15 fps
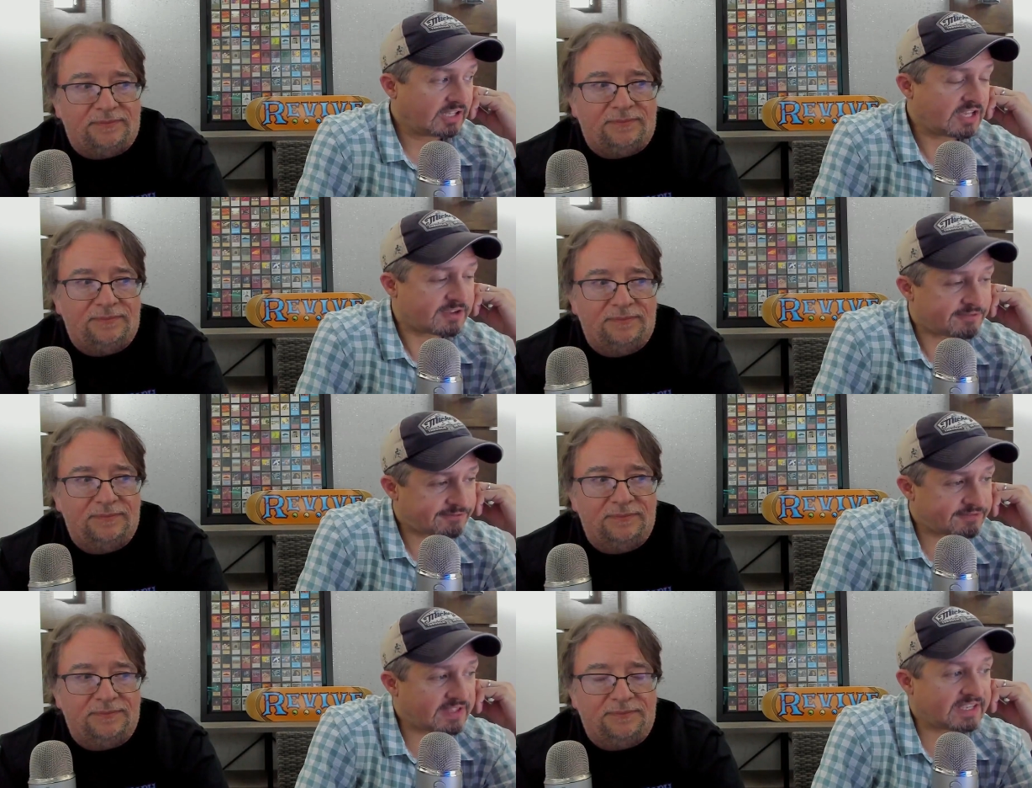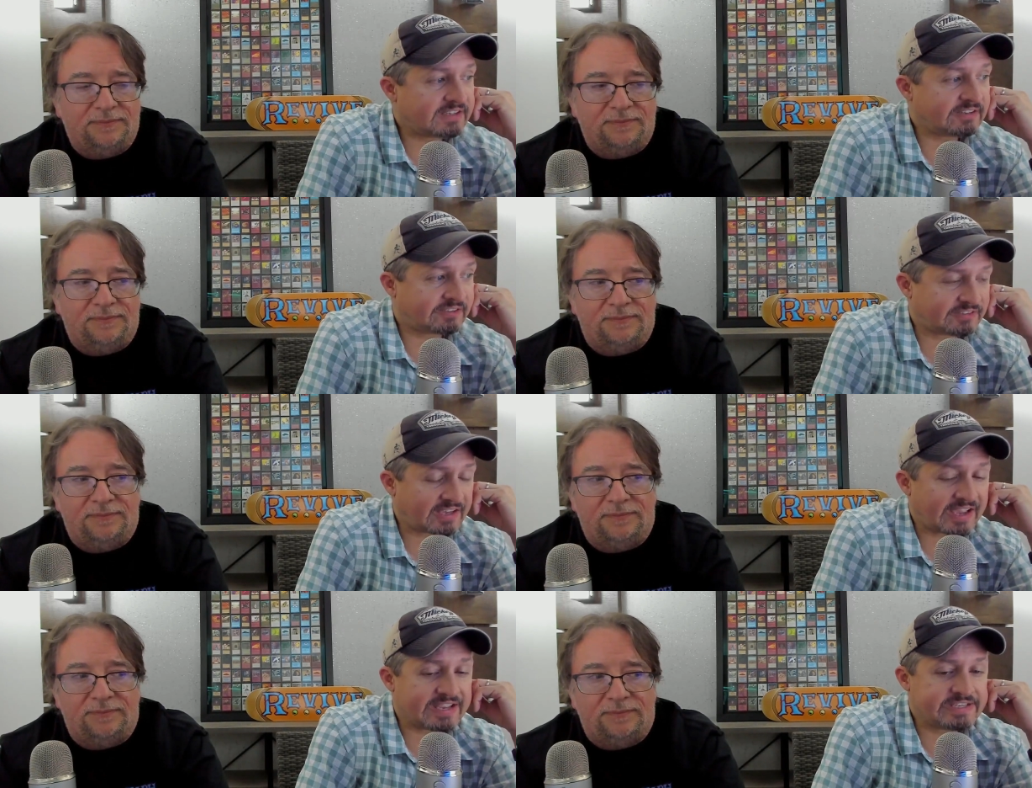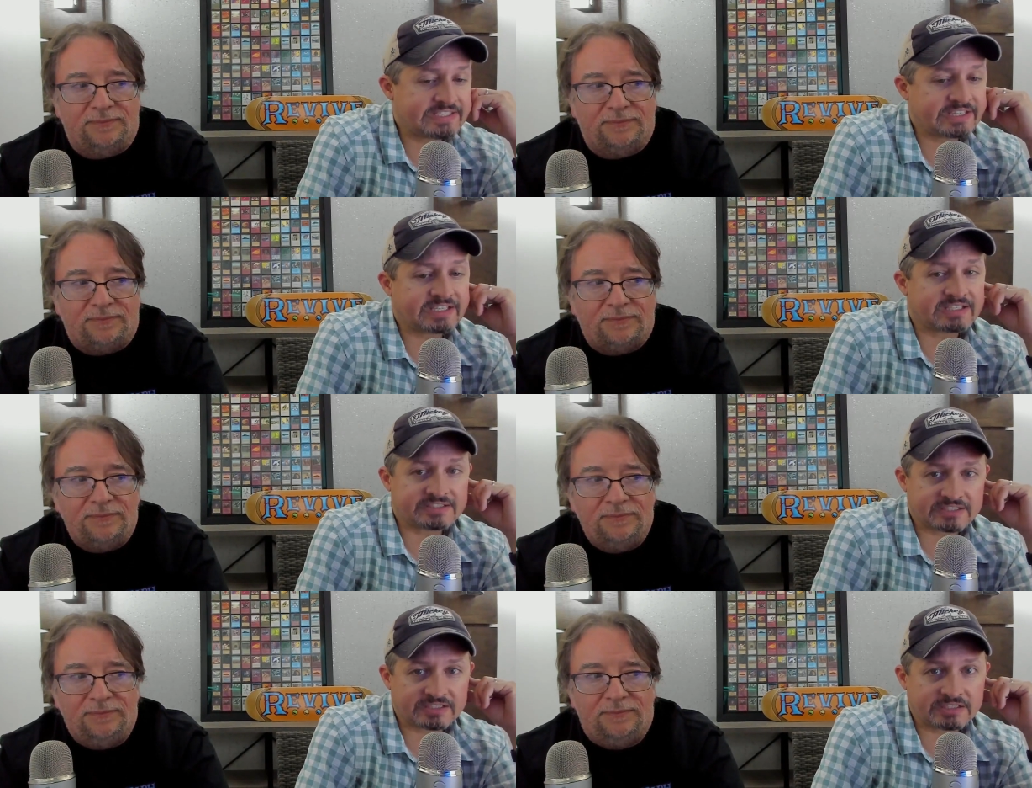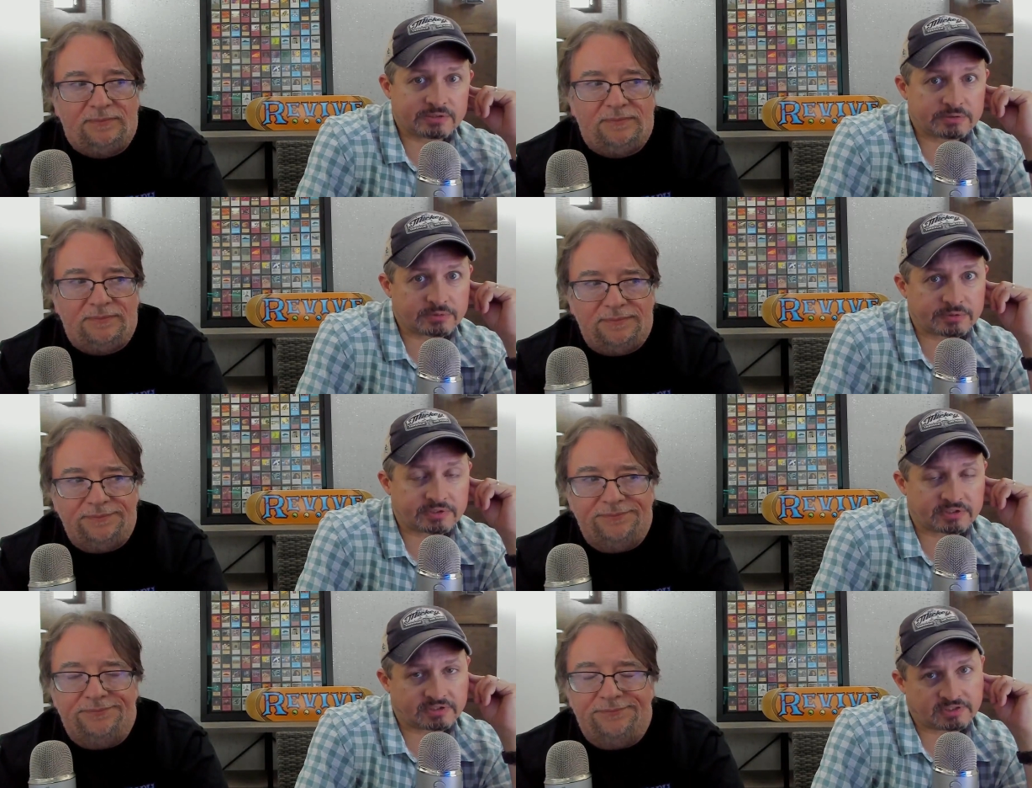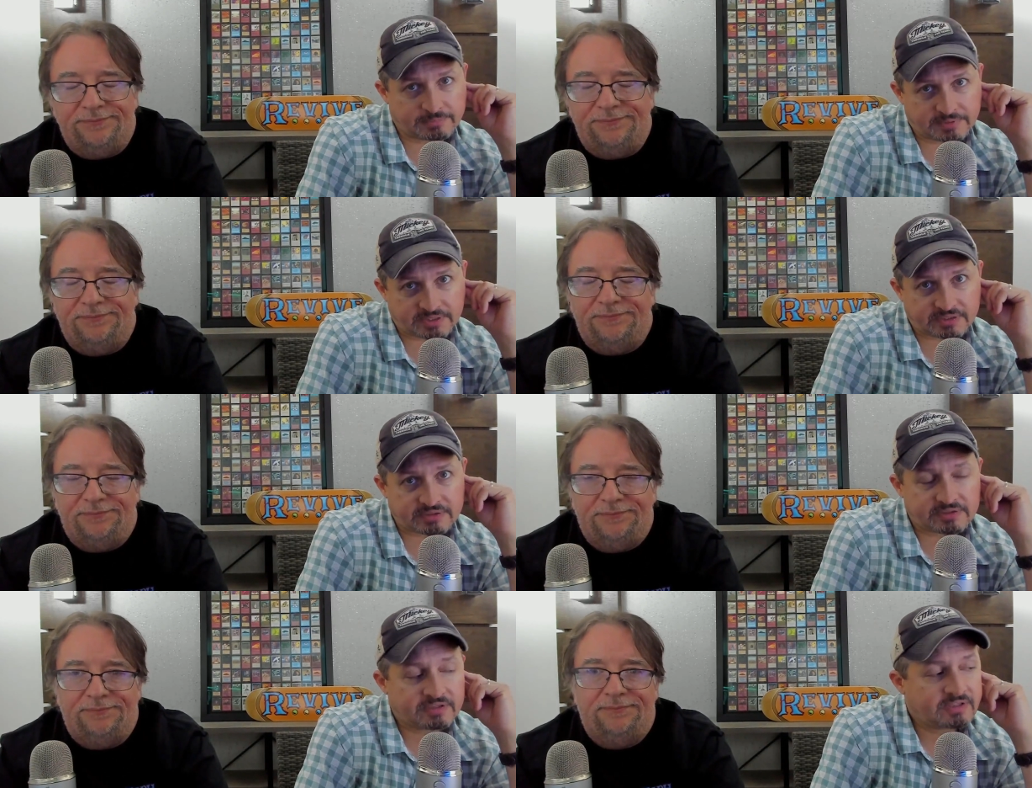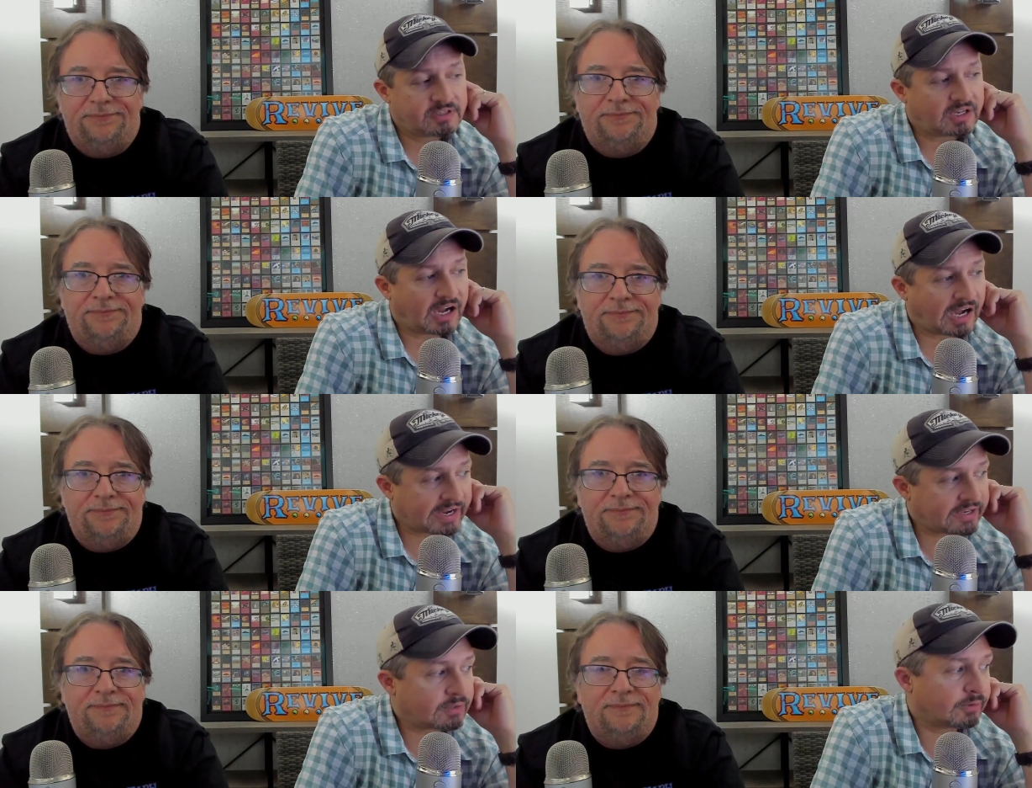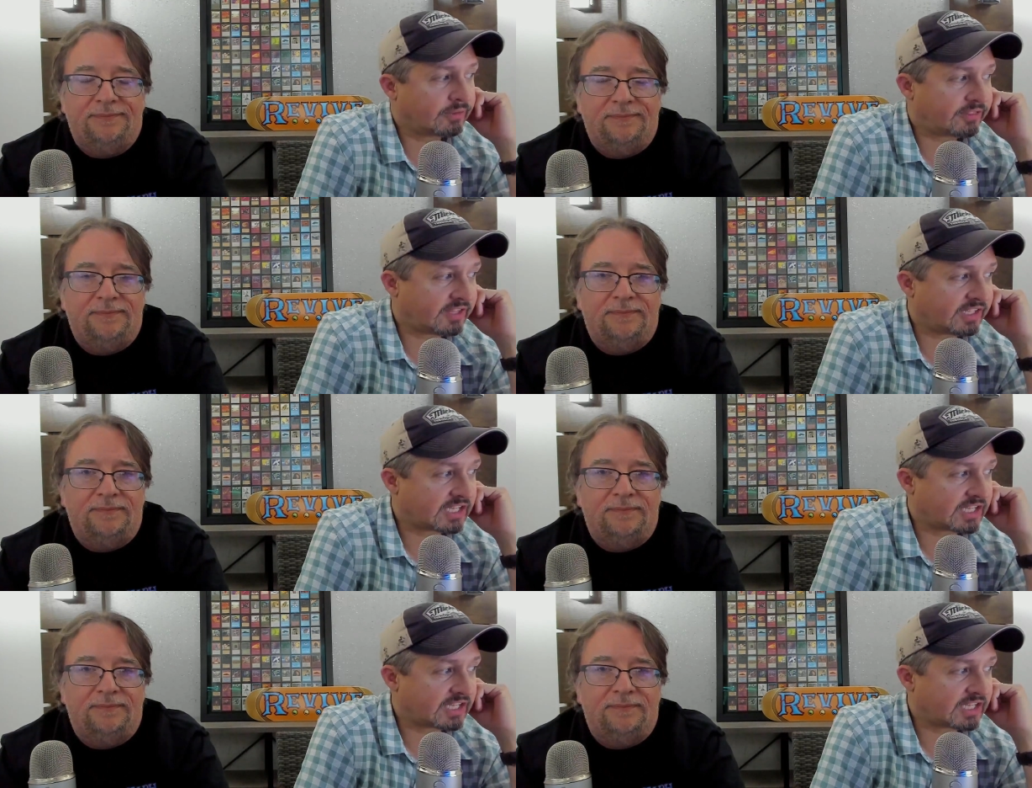Speaker 1: if they decide to continue doing unlimited, I don't think